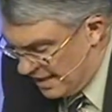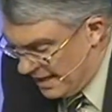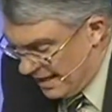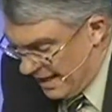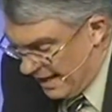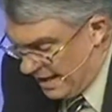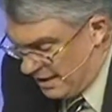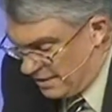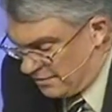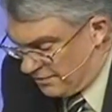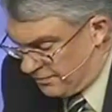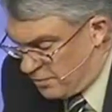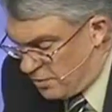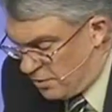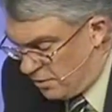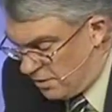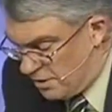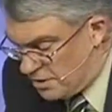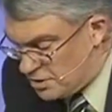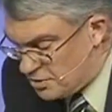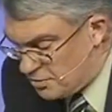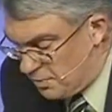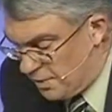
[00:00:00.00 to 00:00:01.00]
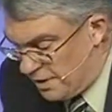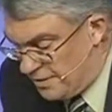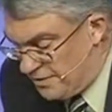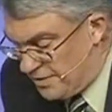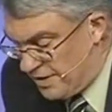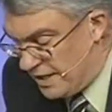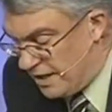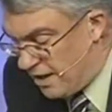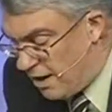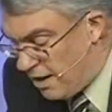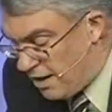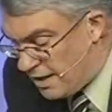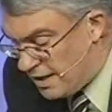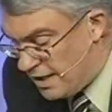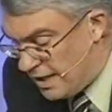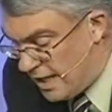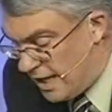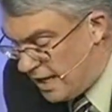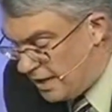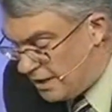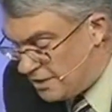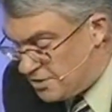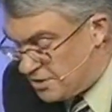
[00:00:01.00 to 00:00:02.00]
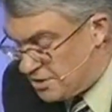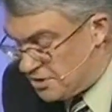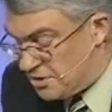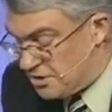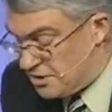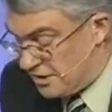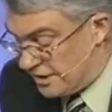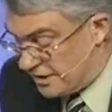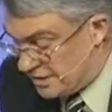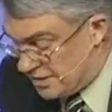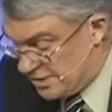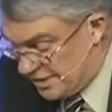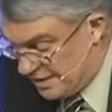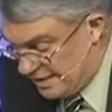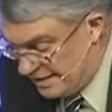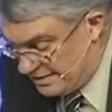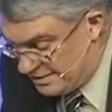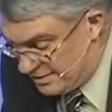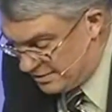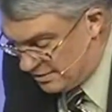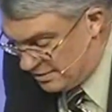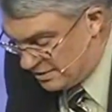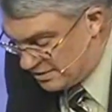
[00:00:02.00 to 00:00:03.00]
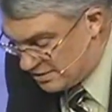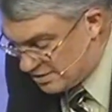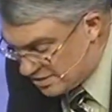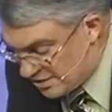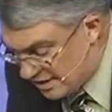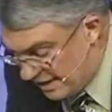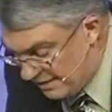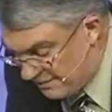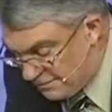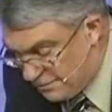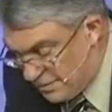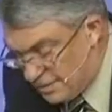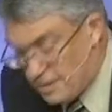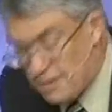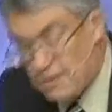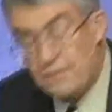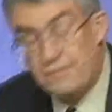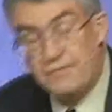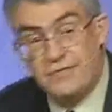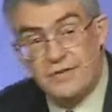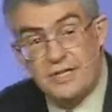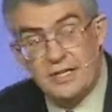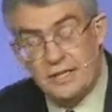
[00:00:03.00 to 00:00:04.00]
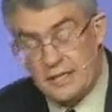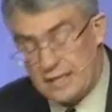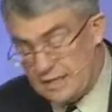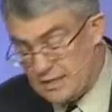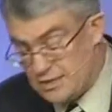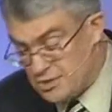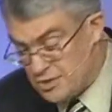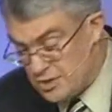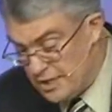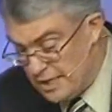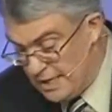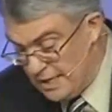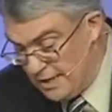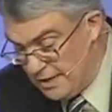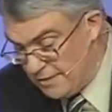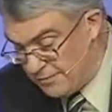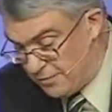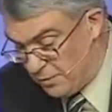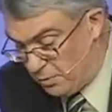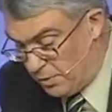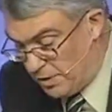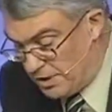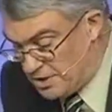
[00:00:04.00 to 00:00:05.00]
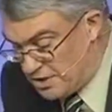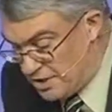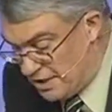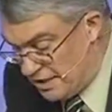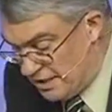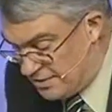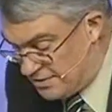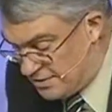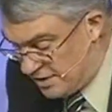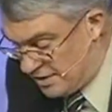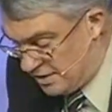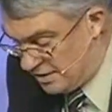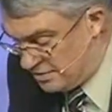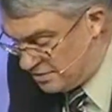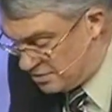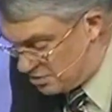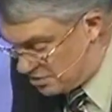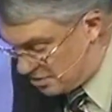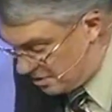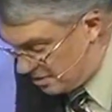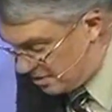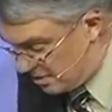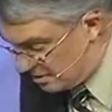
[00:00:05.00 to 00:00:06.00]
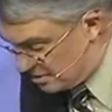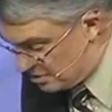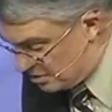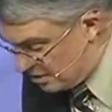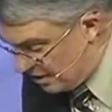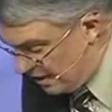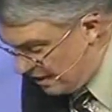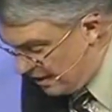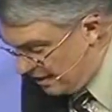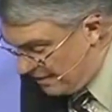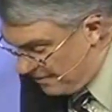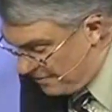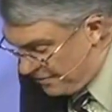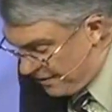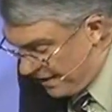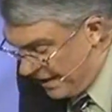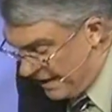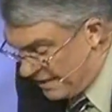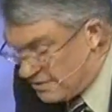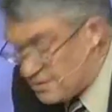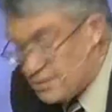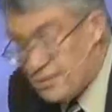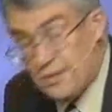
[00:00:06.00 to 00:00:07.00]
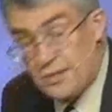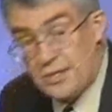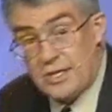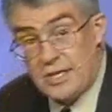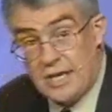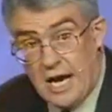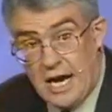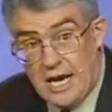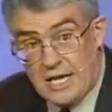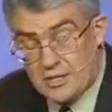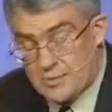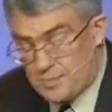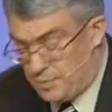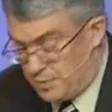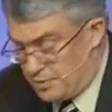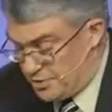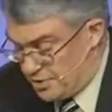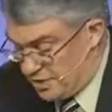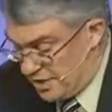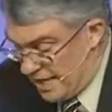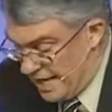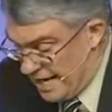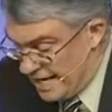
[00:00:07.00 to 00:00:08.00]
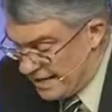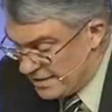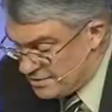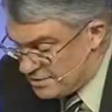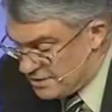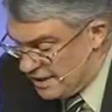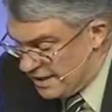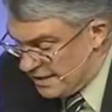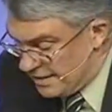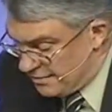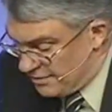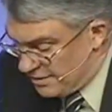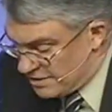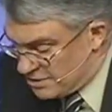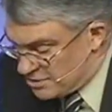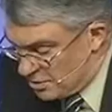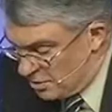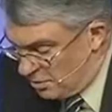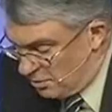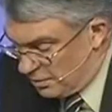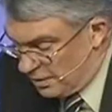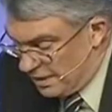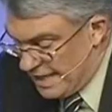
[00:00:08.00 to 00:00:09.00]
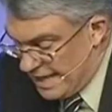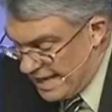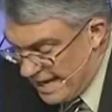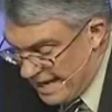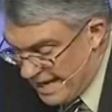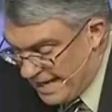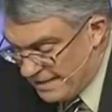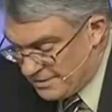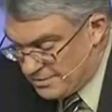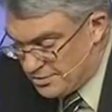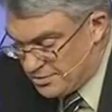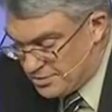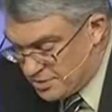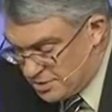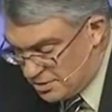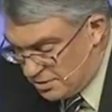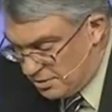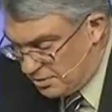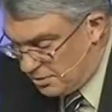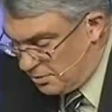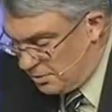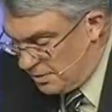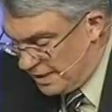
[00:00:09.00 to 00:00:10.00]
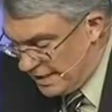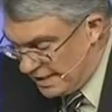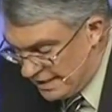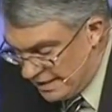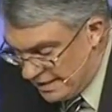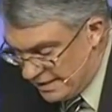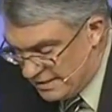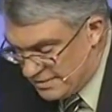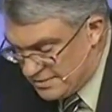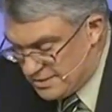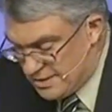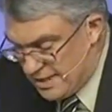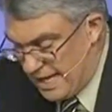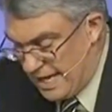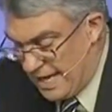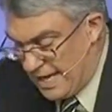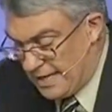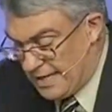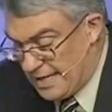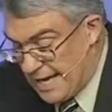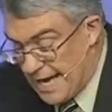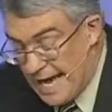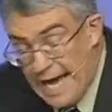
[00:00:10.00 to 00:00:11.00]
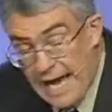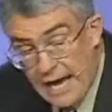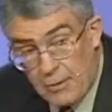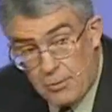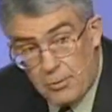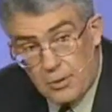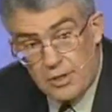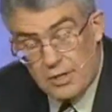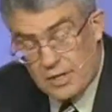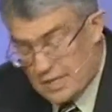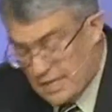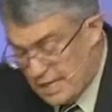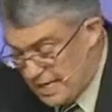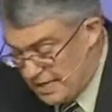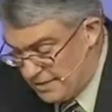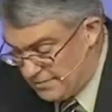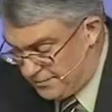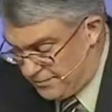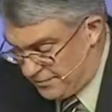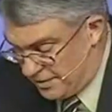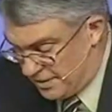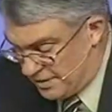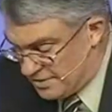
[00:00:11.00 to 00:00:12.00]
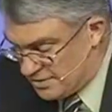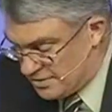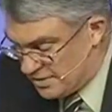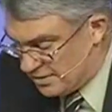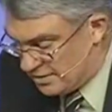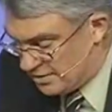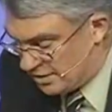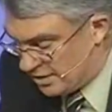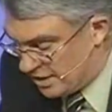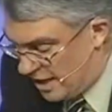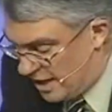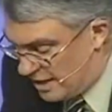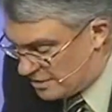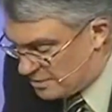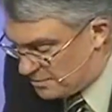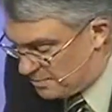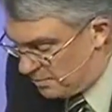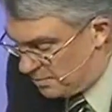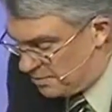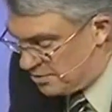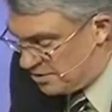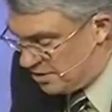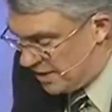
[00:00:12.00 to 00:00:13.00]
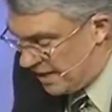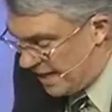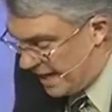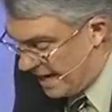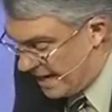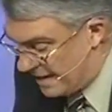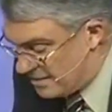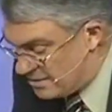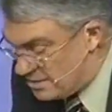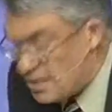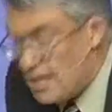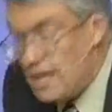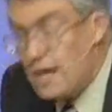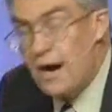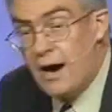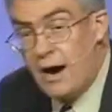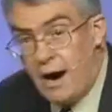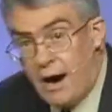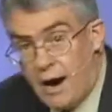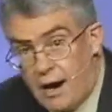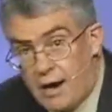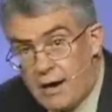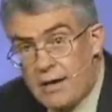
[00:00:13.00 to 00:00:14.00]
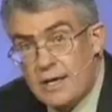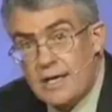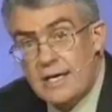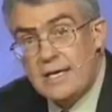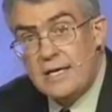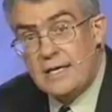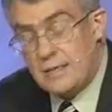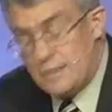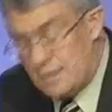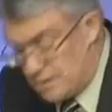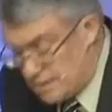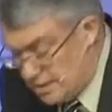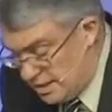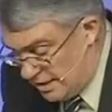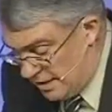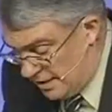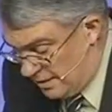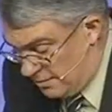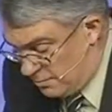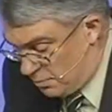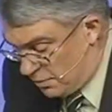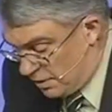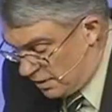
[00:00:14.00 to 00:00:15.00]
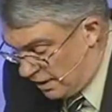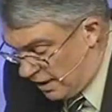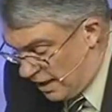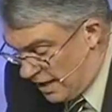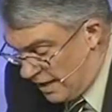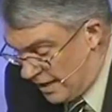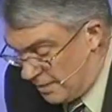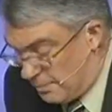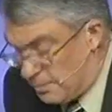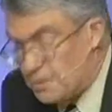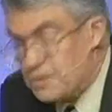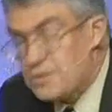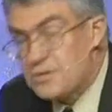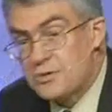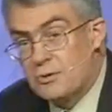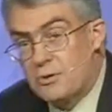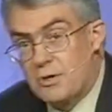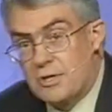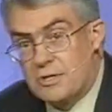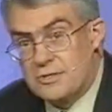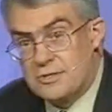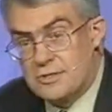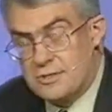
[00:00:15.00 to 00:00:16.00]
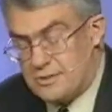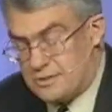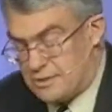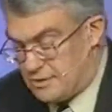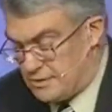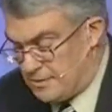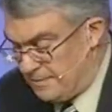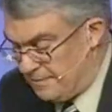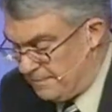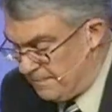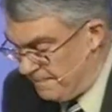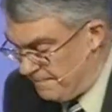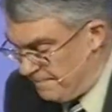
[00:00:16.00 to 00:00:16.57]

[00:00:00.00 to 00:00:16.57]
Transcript: And of course, when the archaeologist succeeds in discovering the village for which he is in search, thanks to the Gospels and Acts, this only adds to his and our confidence that the Gospels and Acts are indeed reliable sources.